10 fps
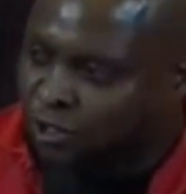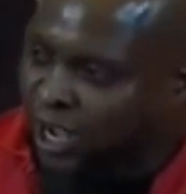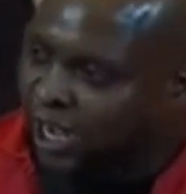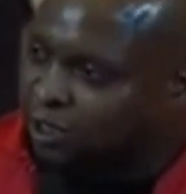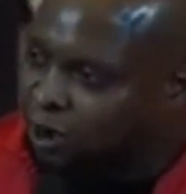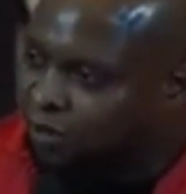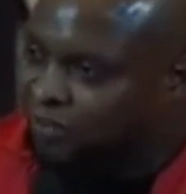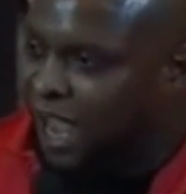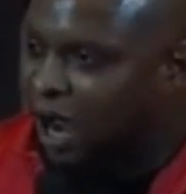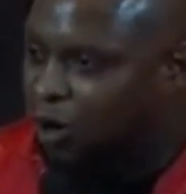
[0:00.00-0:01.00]
is to cut
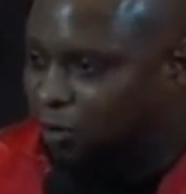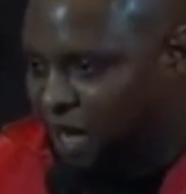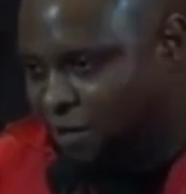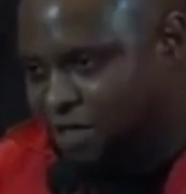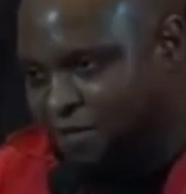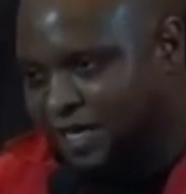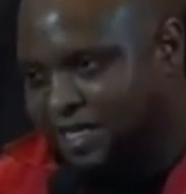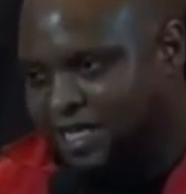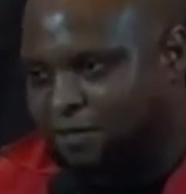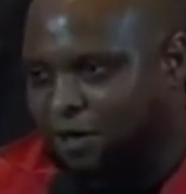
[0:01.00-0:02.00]
off the aluminum
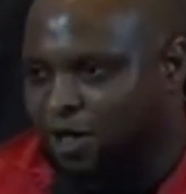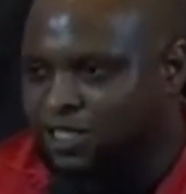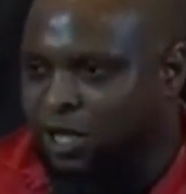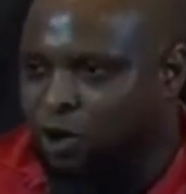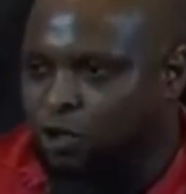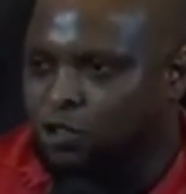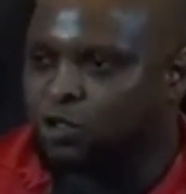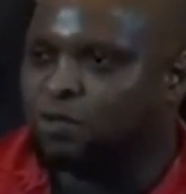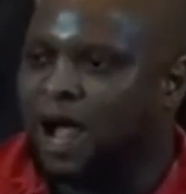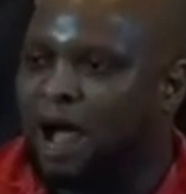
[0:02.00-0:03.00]
smelters because they
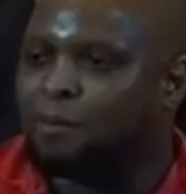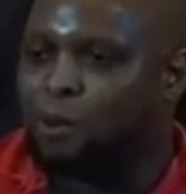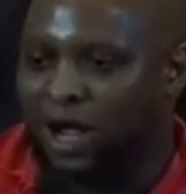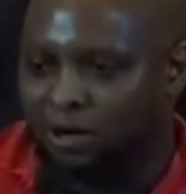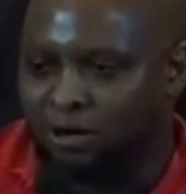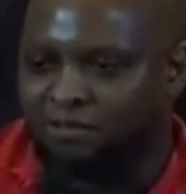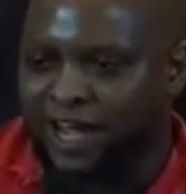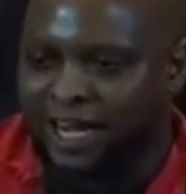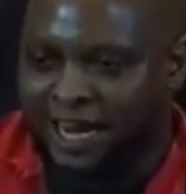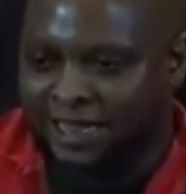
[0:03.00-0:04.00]
consume upward
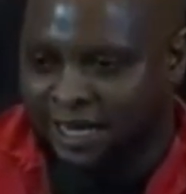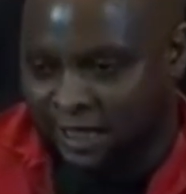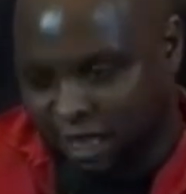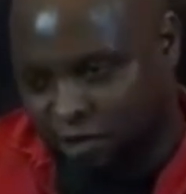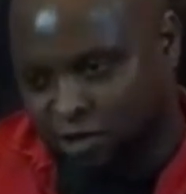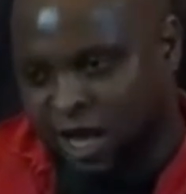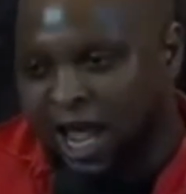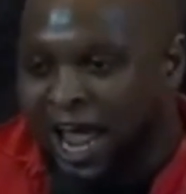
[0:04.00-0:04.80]
of 800